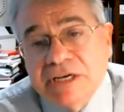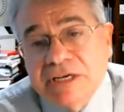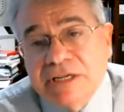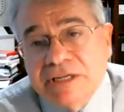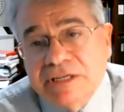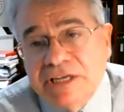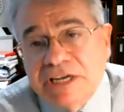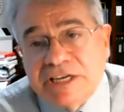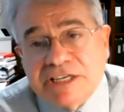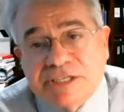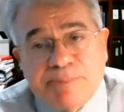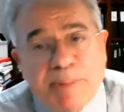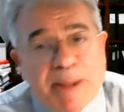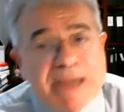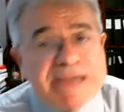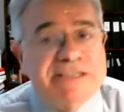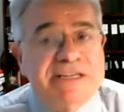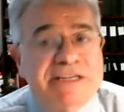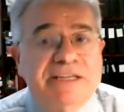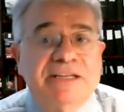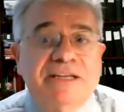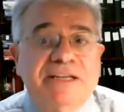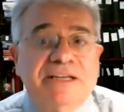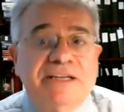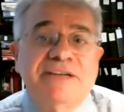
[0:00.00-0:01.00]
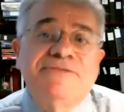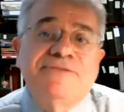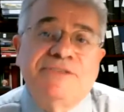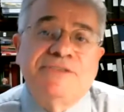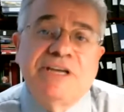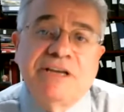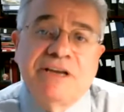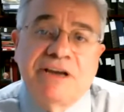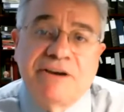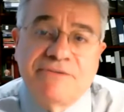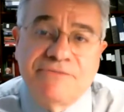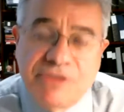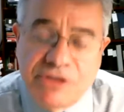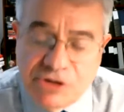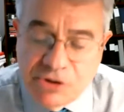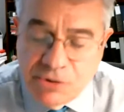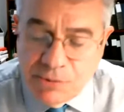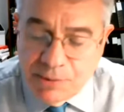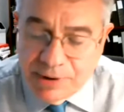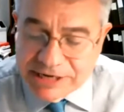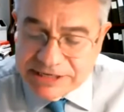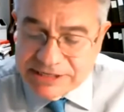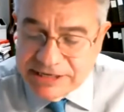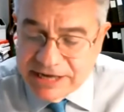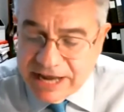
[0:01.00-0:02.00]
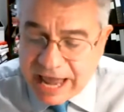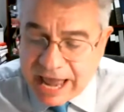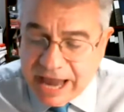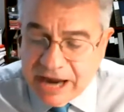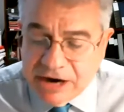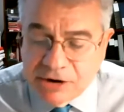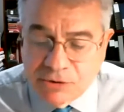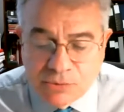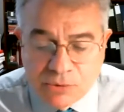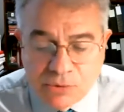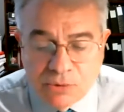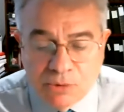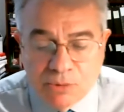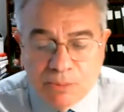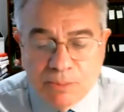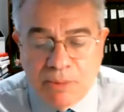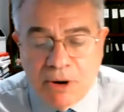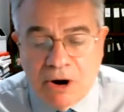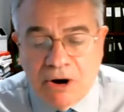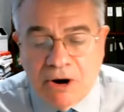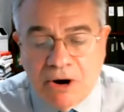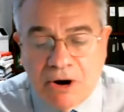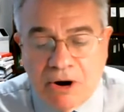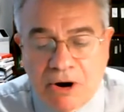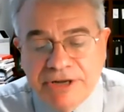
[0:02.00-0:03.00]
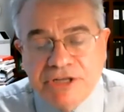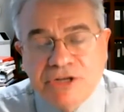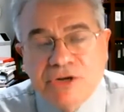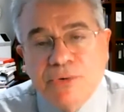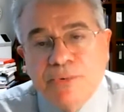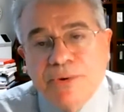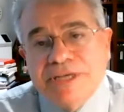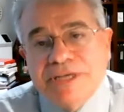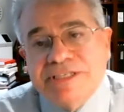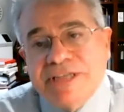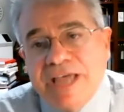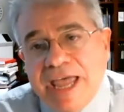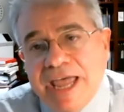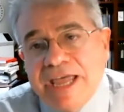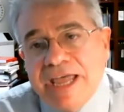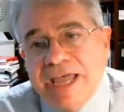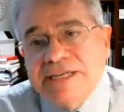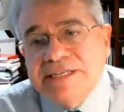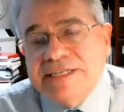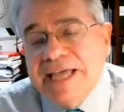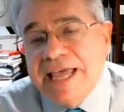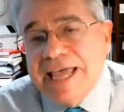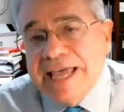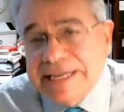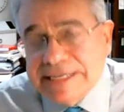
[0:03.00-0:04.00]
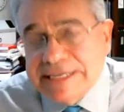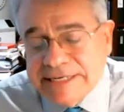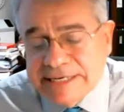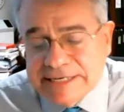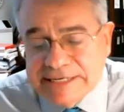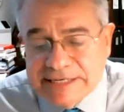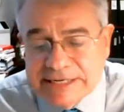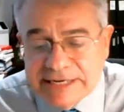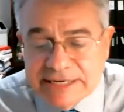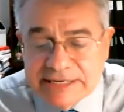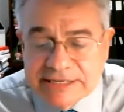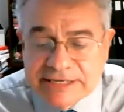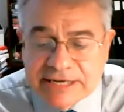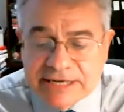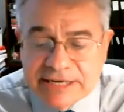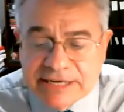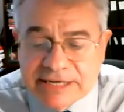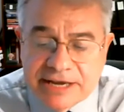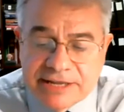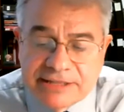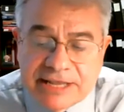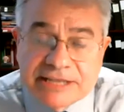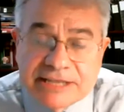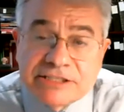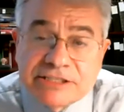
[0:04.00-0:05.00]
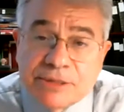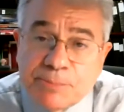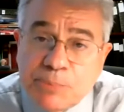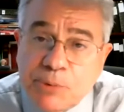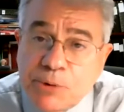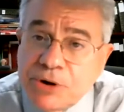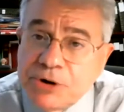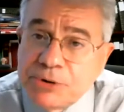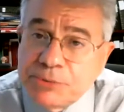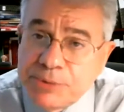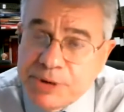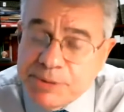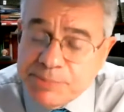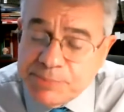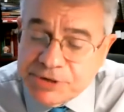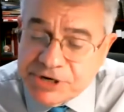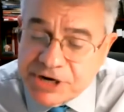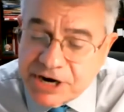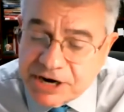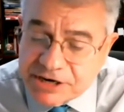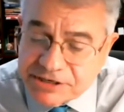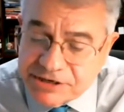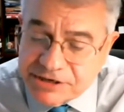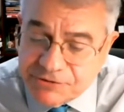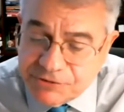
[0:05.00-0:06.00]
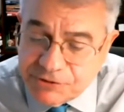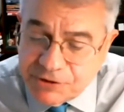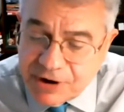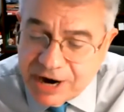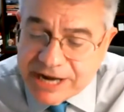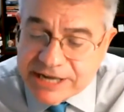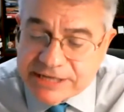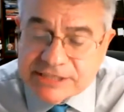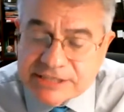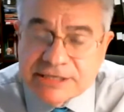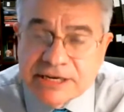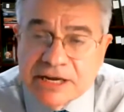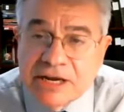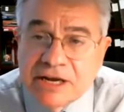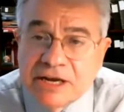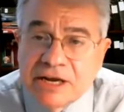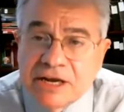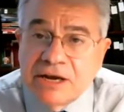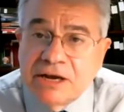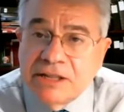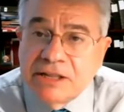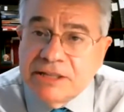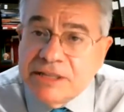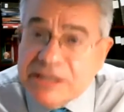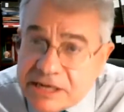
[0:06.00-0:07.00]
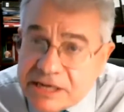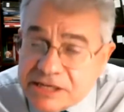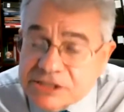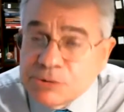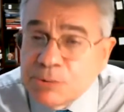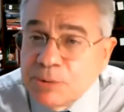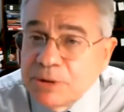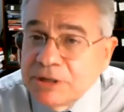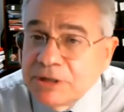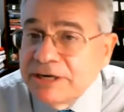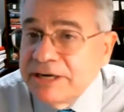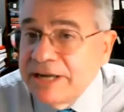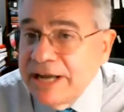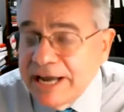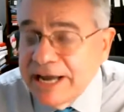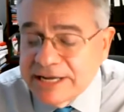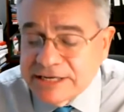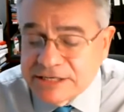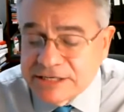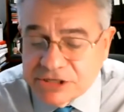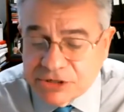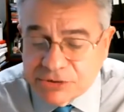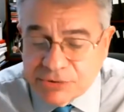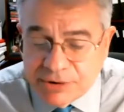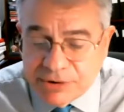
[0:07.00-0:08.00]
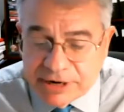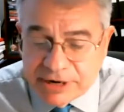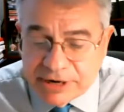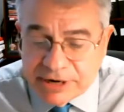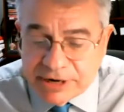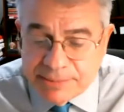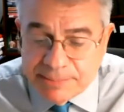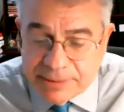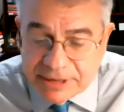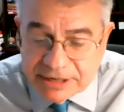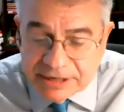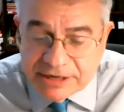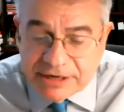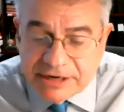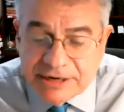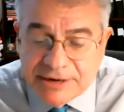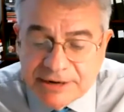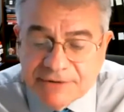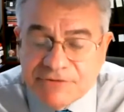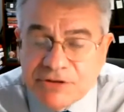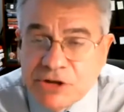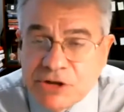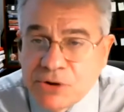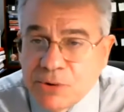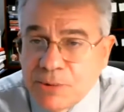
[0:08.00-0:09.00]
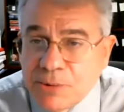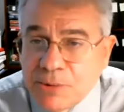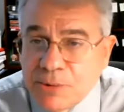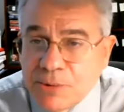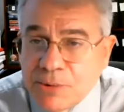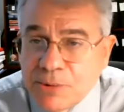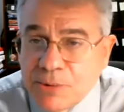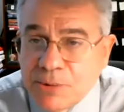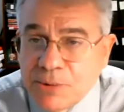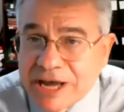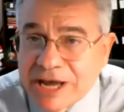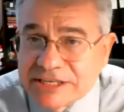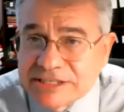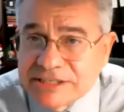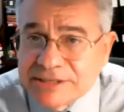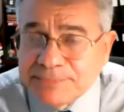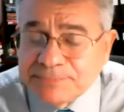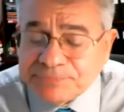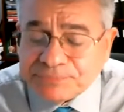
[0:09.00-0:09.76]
the expected lifting of the US gag rule barring US aid to entities that support reproductive rights. These will enhance the credibility of the US